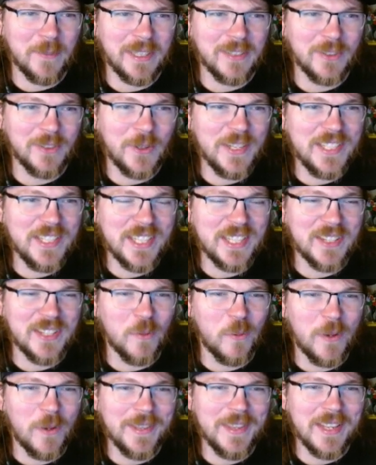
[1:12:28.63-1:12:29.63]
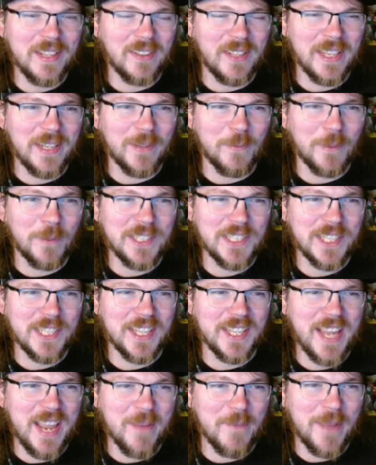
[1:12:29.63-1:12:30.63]
Like Lloyd's like the one that like when
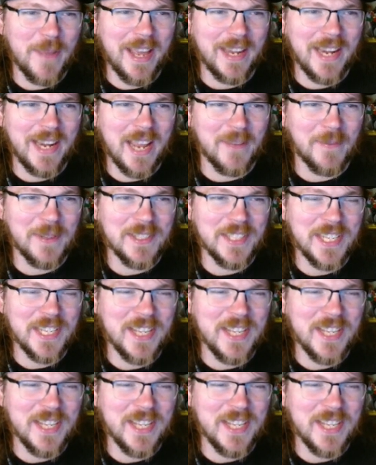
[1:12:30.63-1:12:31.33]
something bad happens,